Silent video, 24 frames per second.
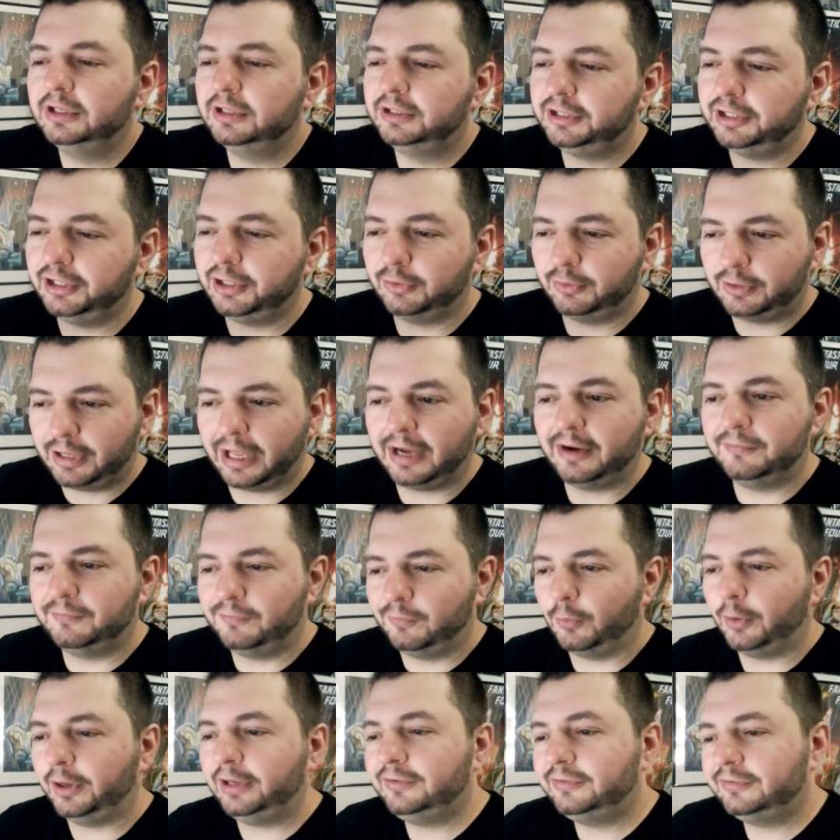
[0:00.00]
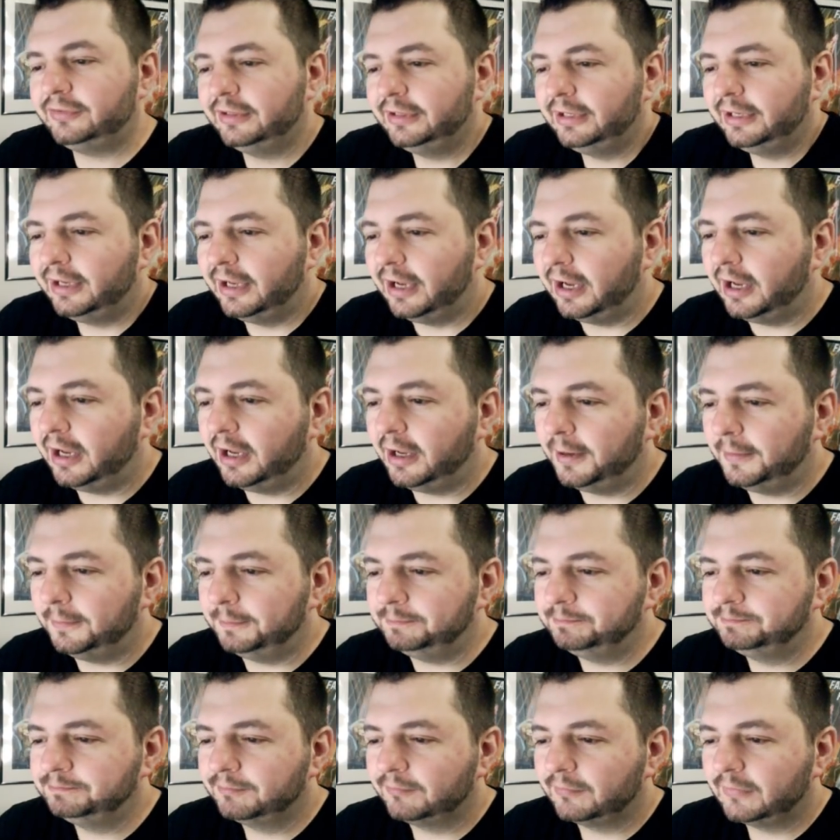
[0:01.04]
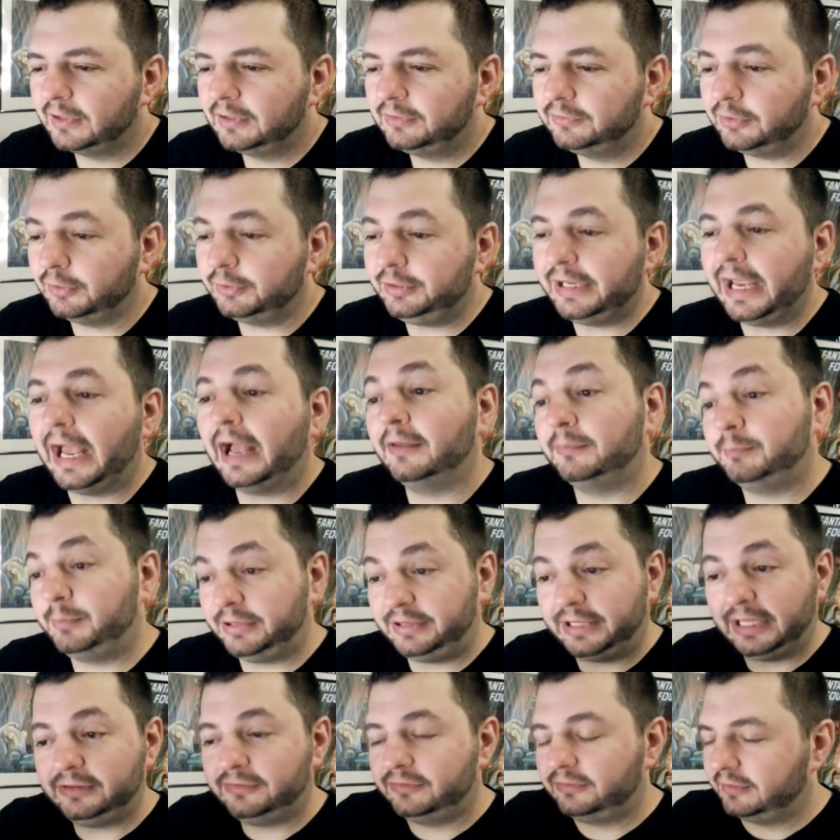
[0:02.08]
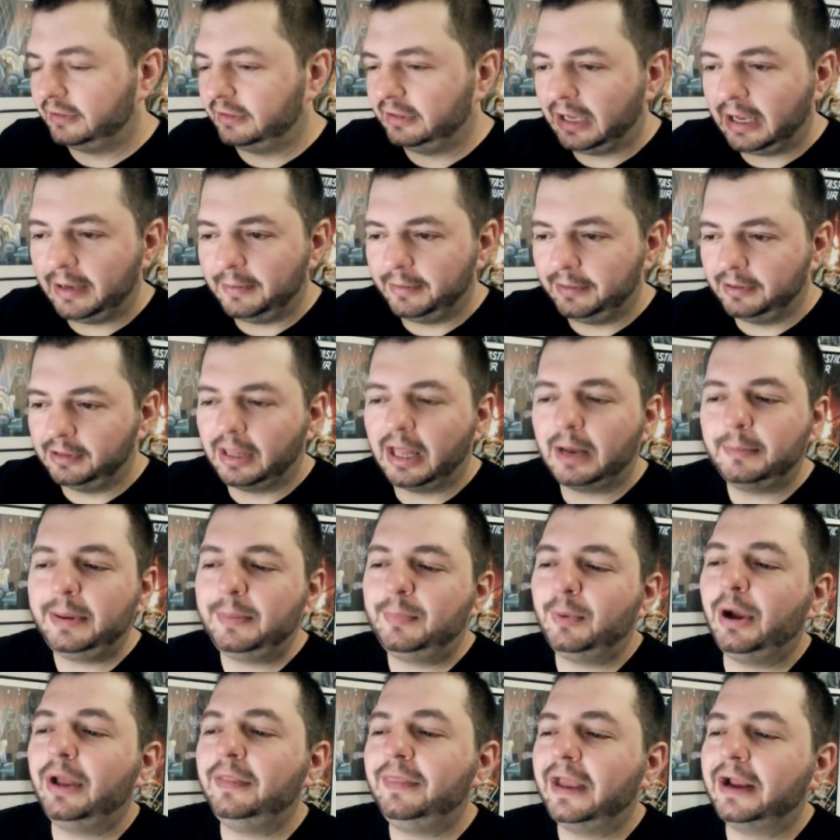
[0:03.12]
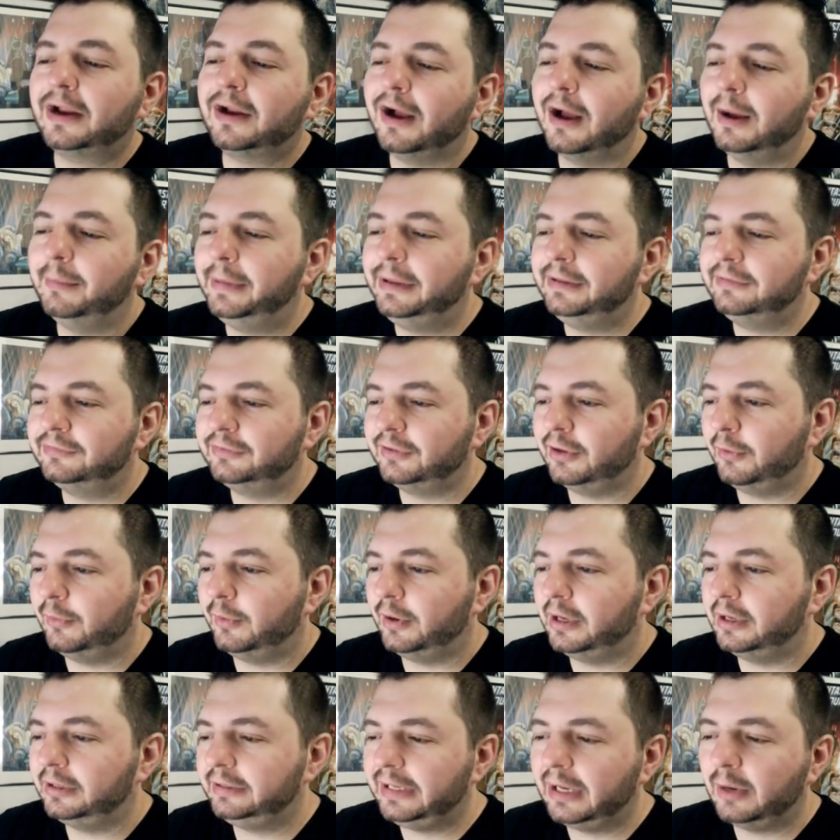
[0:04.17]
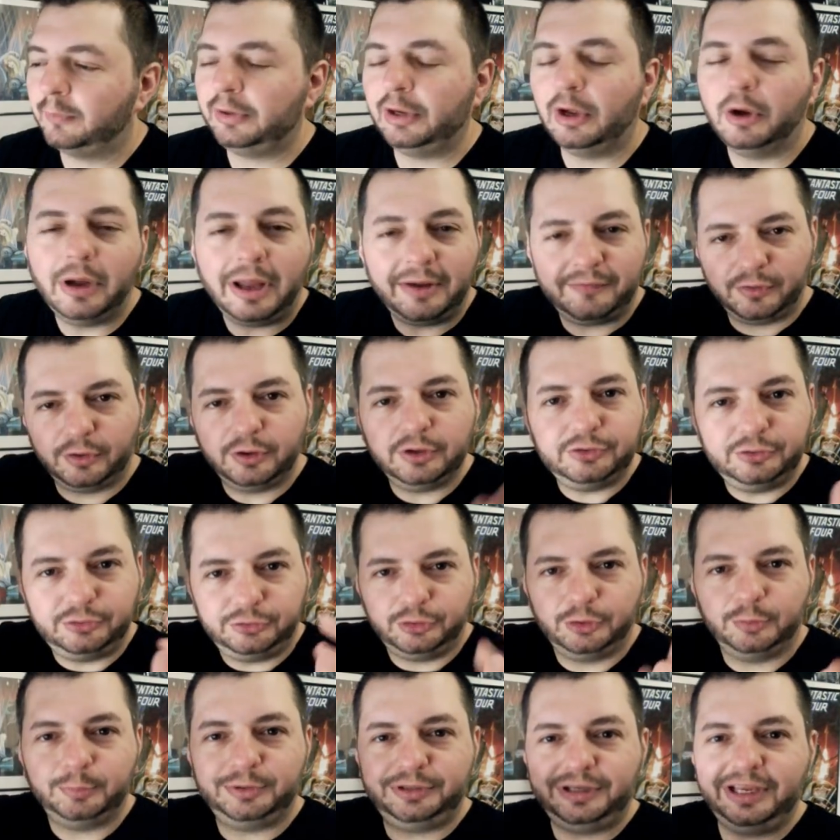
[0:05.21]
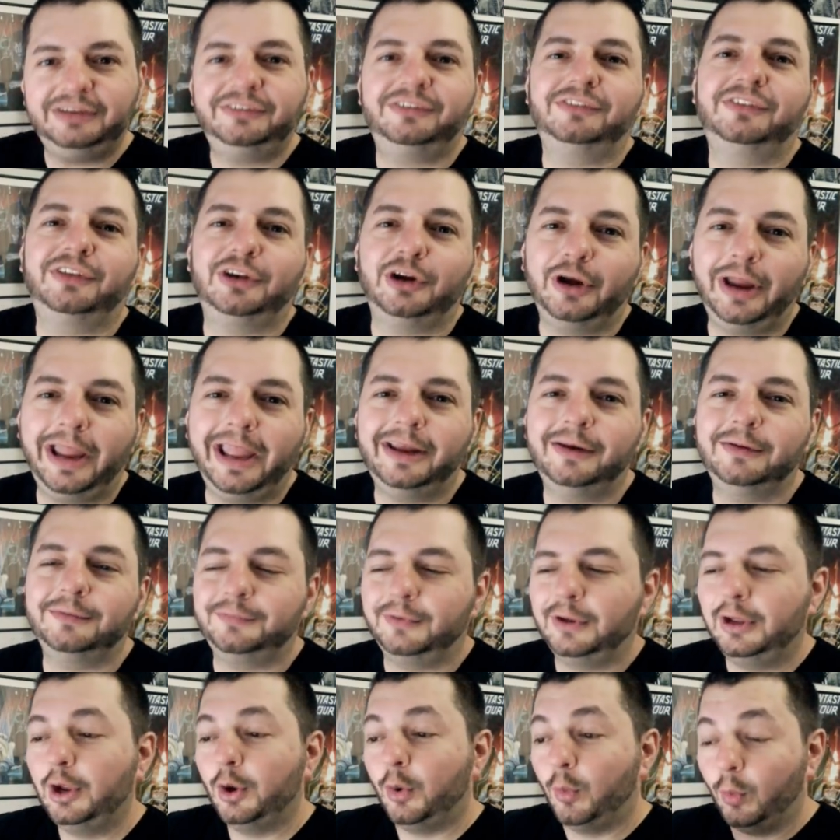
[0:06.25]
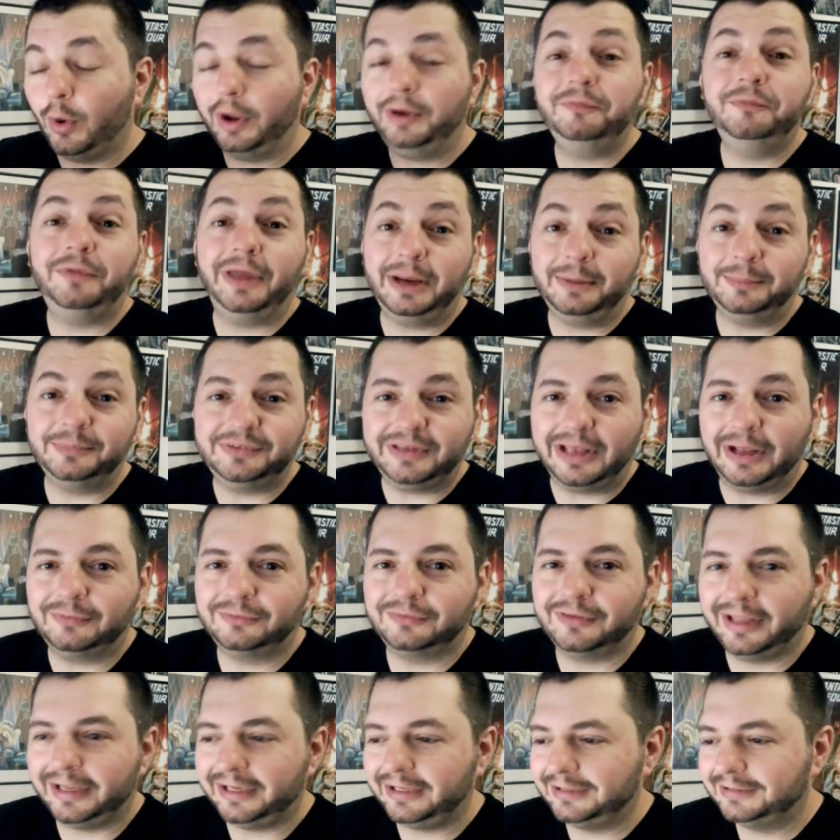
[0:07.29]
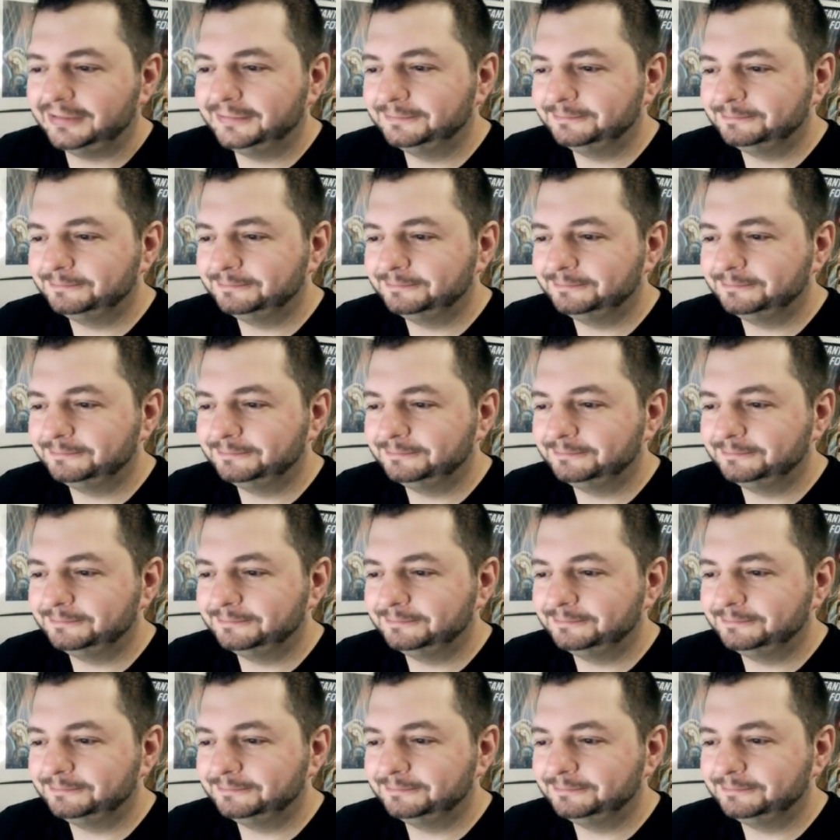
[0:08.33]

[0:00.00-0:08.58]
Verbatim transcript: you know, kind of voice. So yeah, but that's, a lot of people had that comment. So yeah, we all have our interpretations in our head of what Venom sounds like.